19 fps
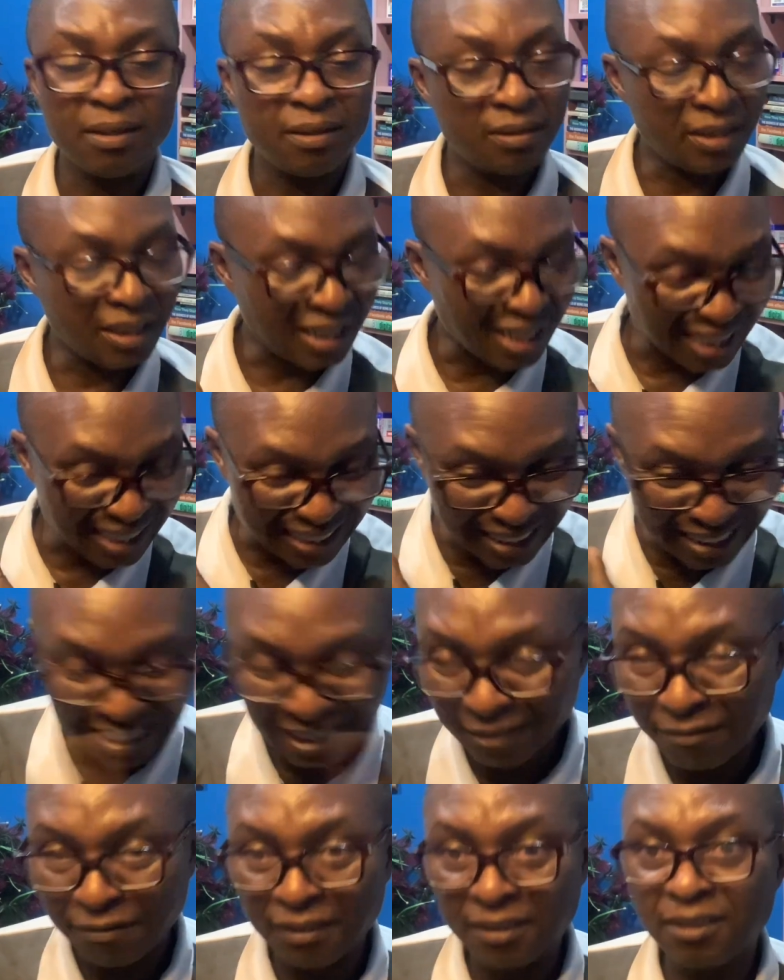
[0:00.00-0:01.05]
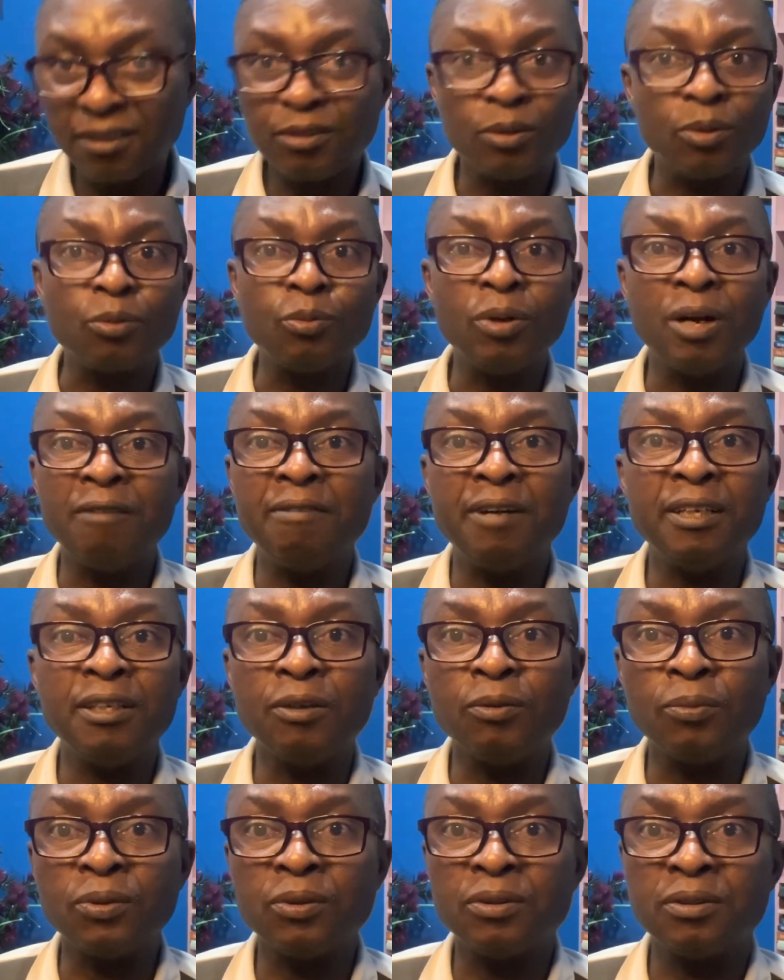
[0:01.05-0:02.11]
they can give it to whoever they
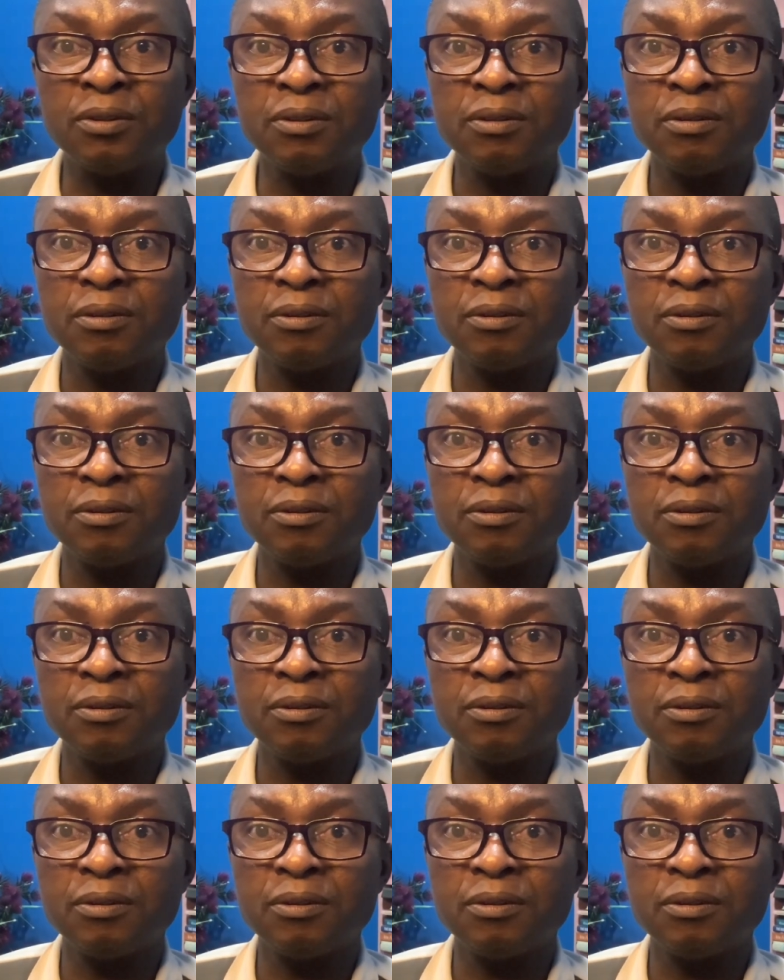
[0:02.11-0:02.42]
want.